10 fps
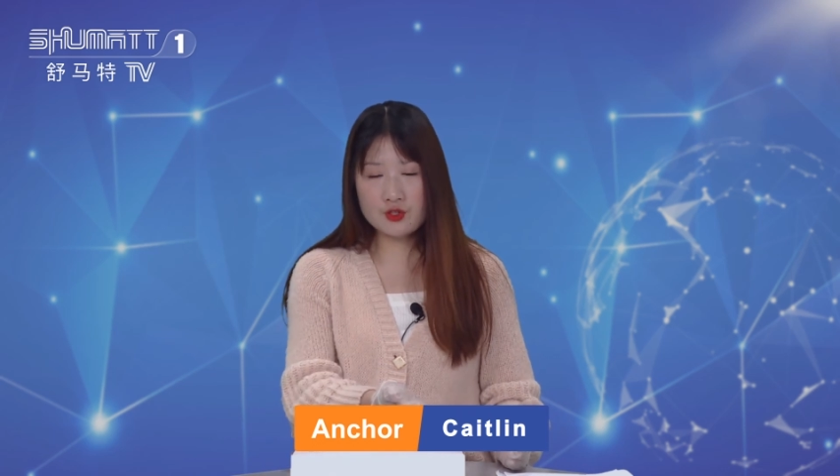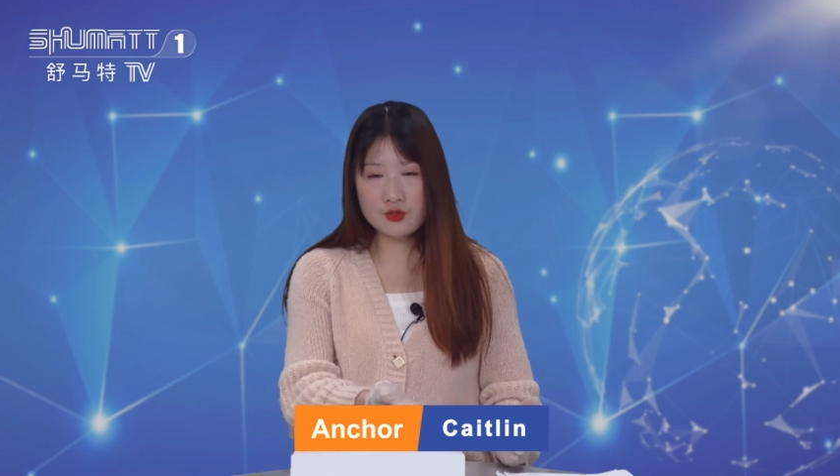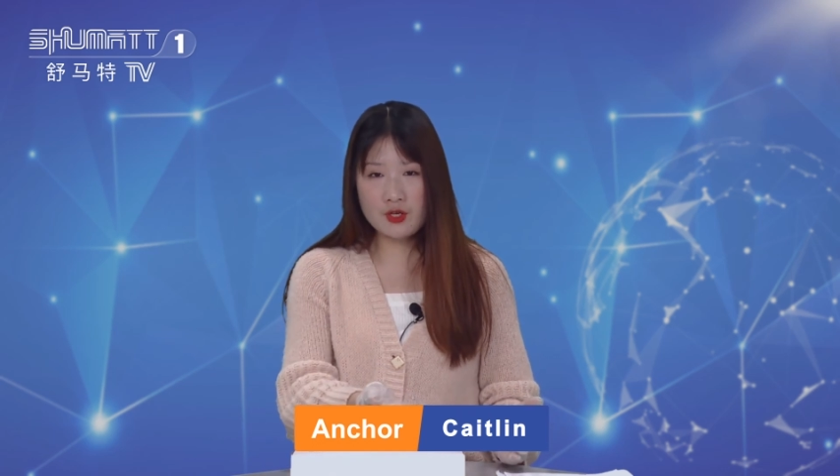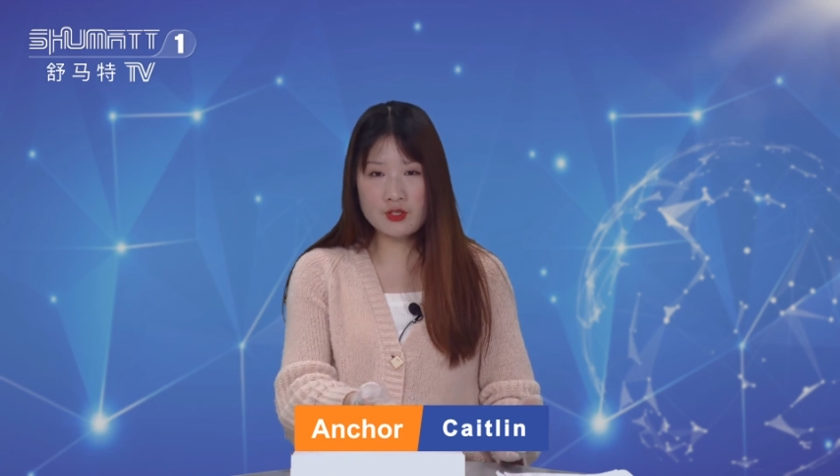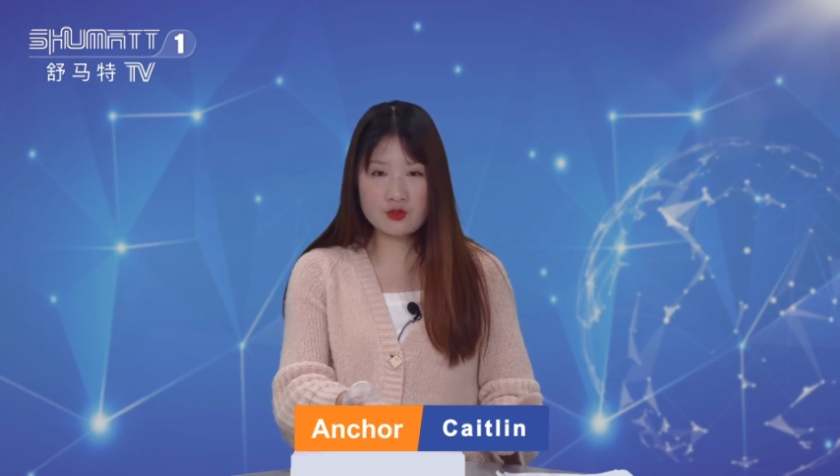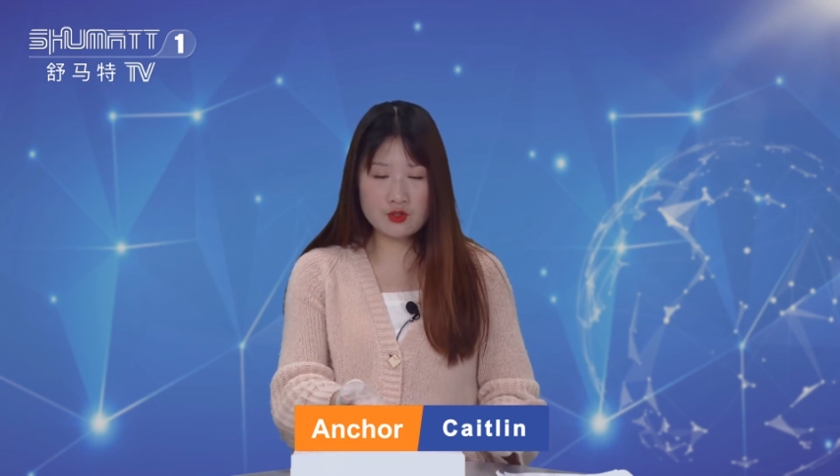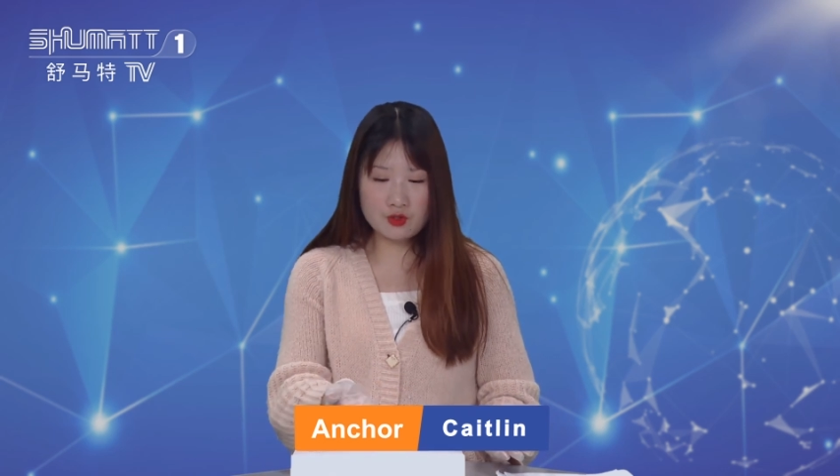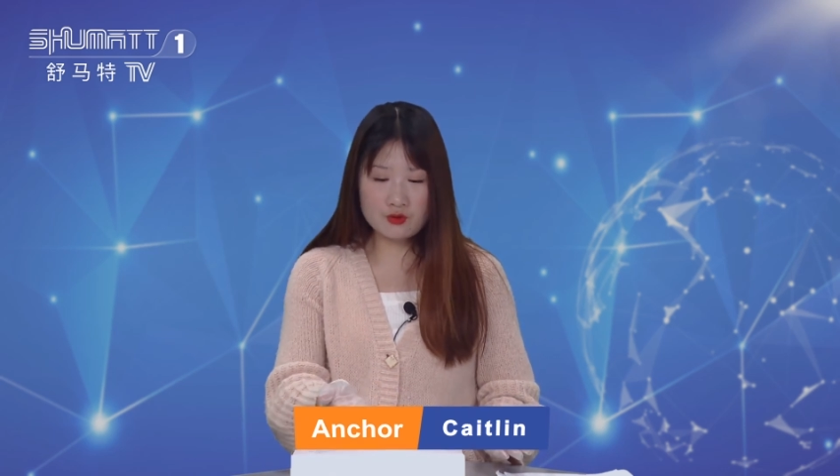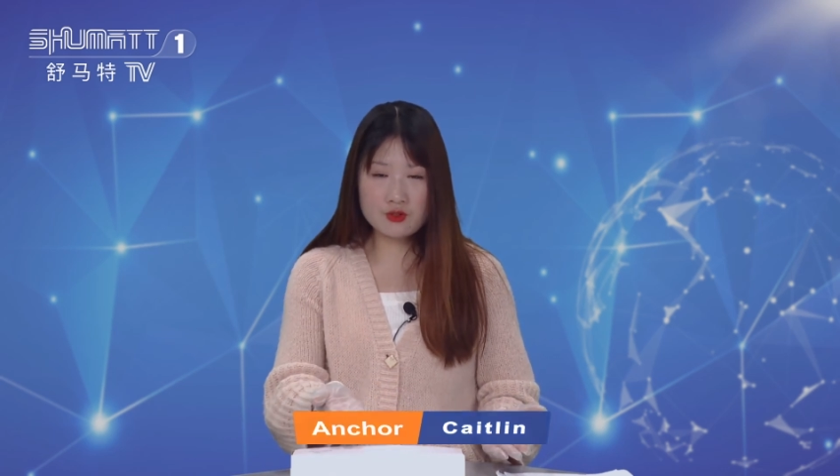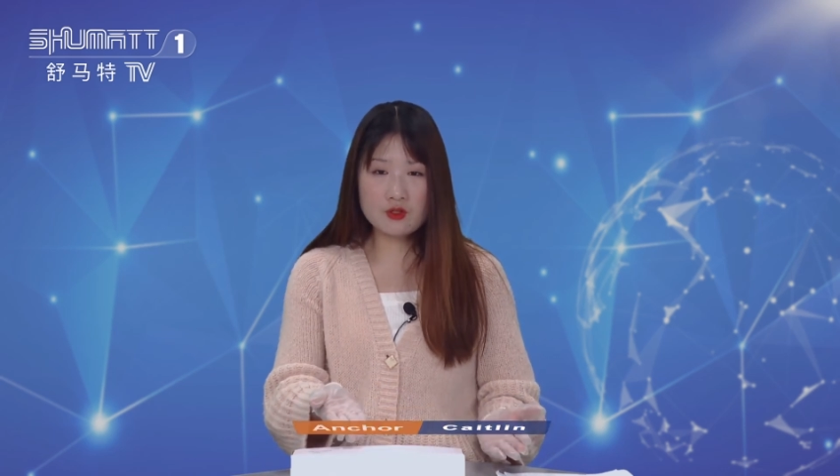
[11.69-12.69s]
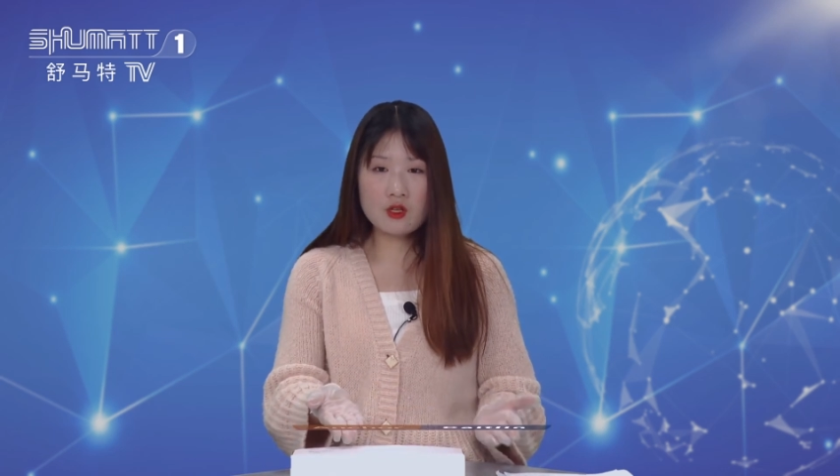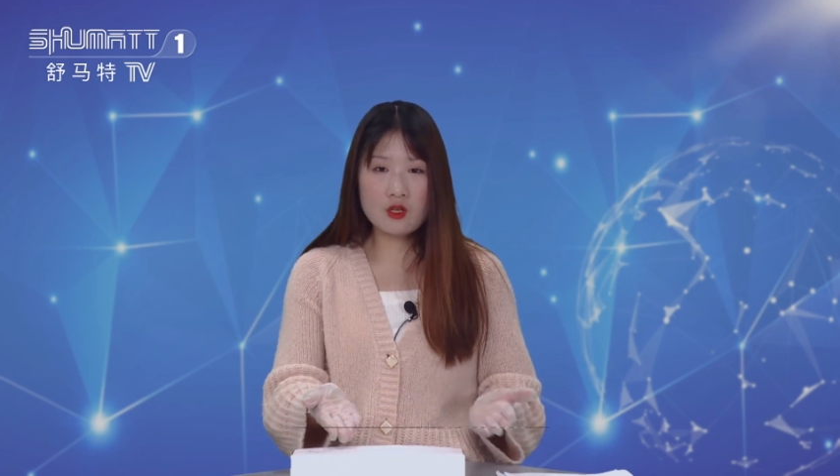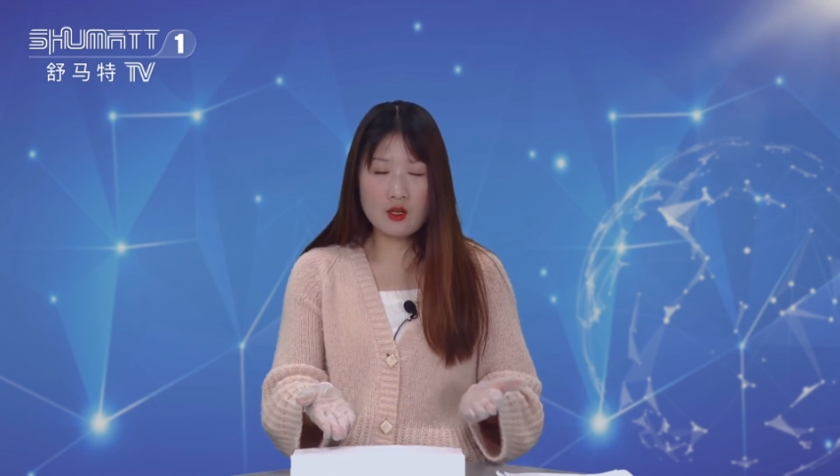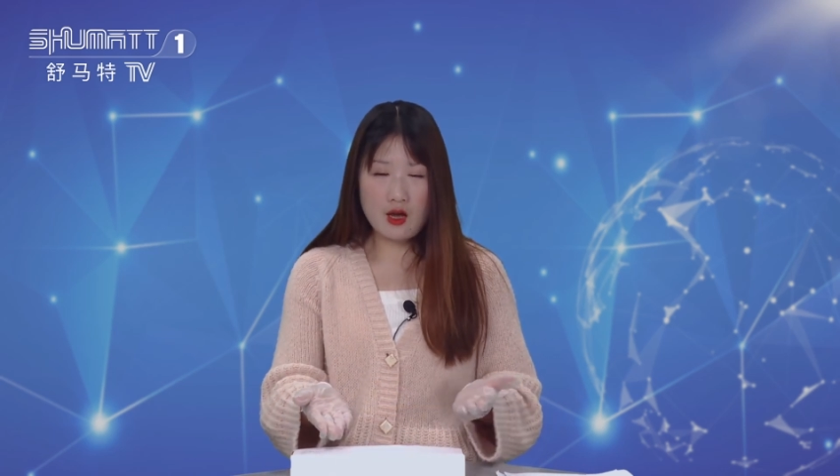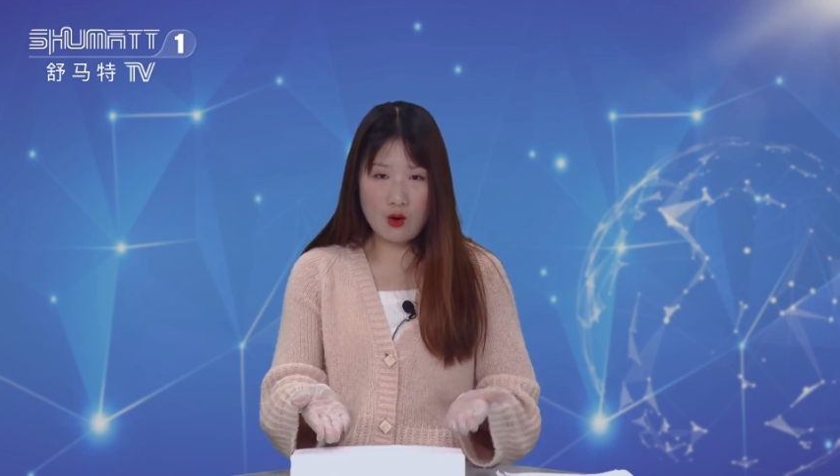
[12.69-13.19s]
to introduce
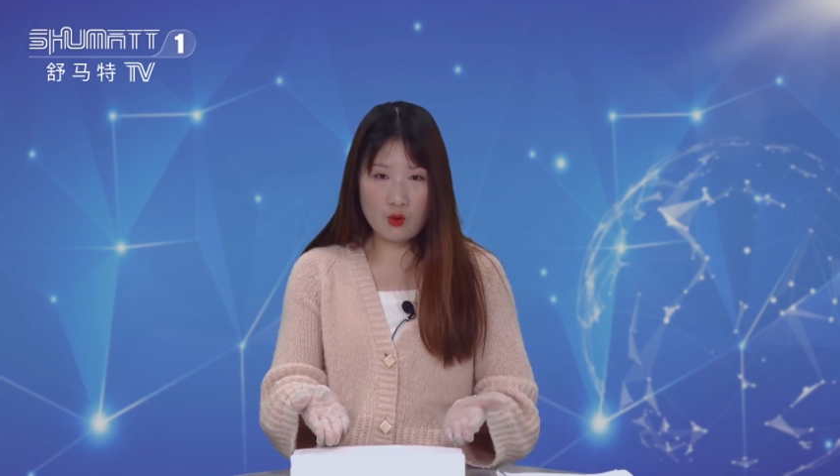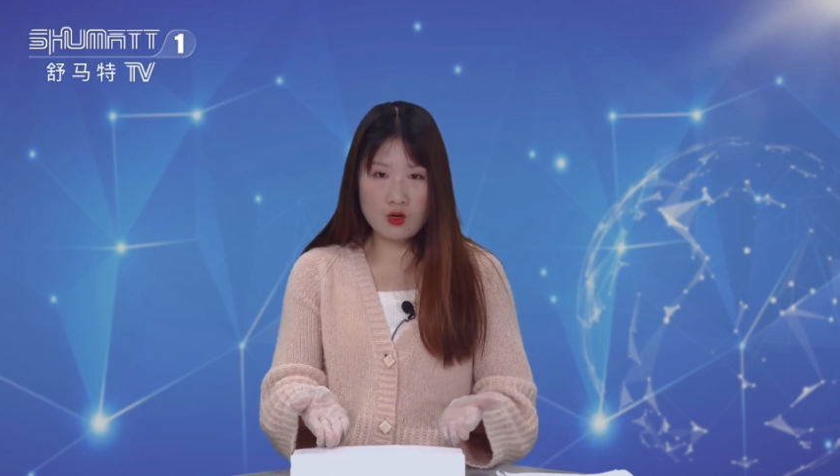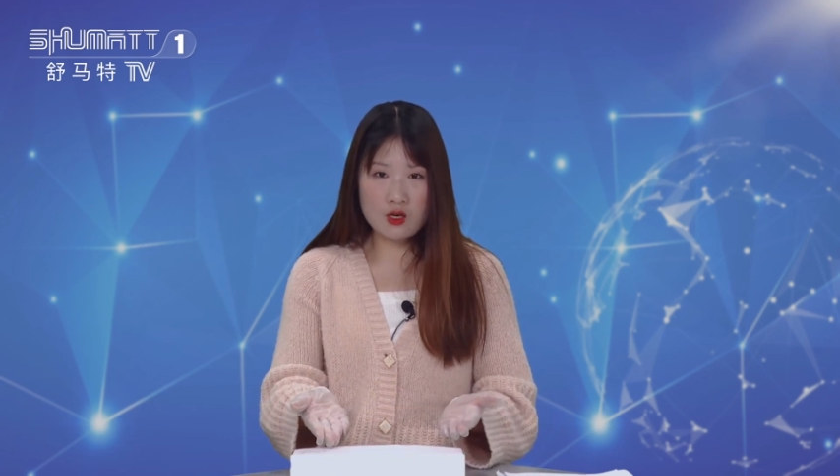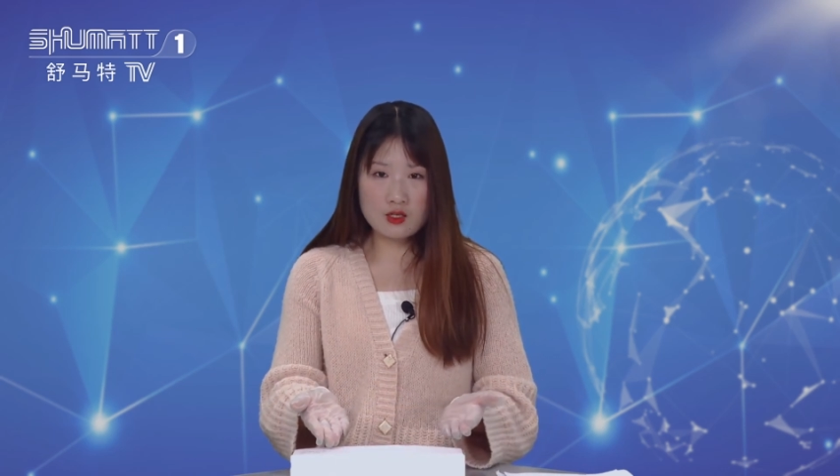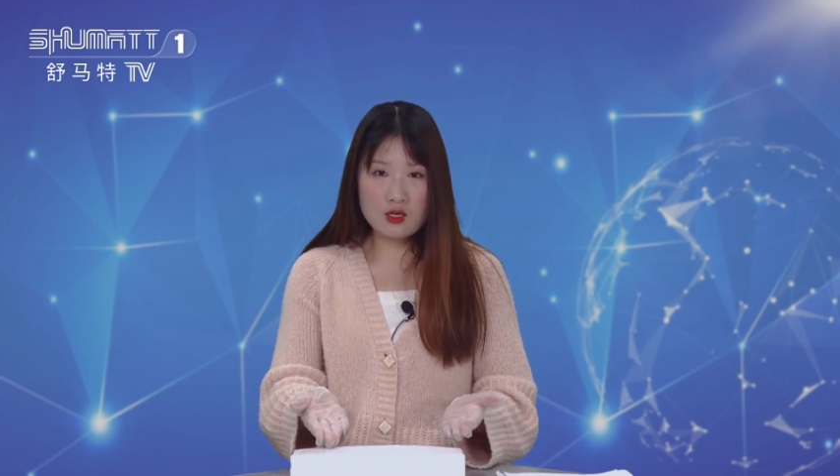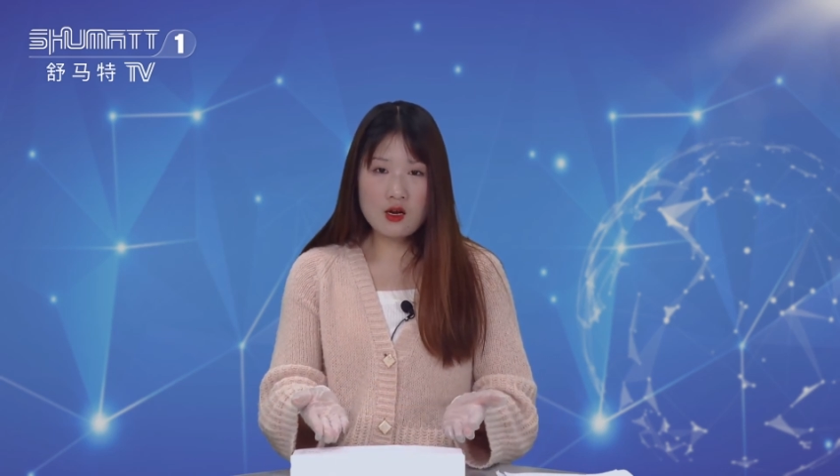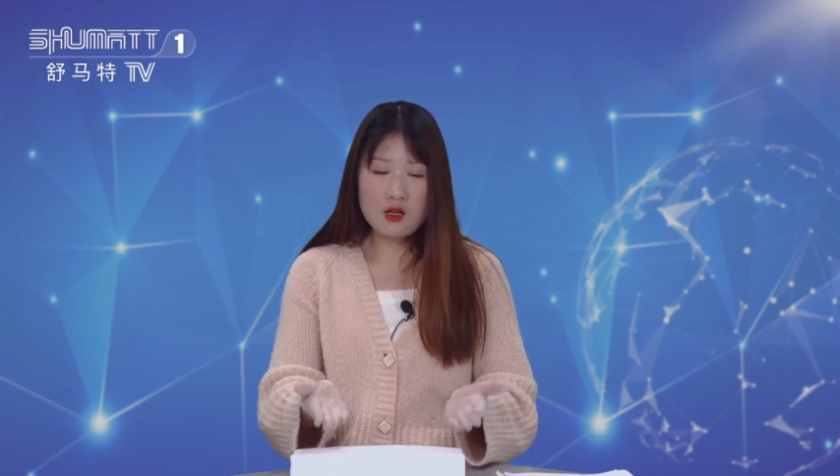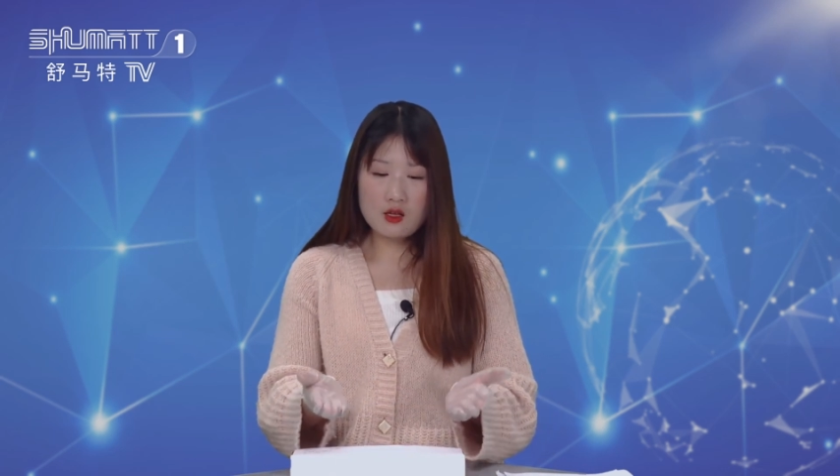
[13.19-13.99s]
our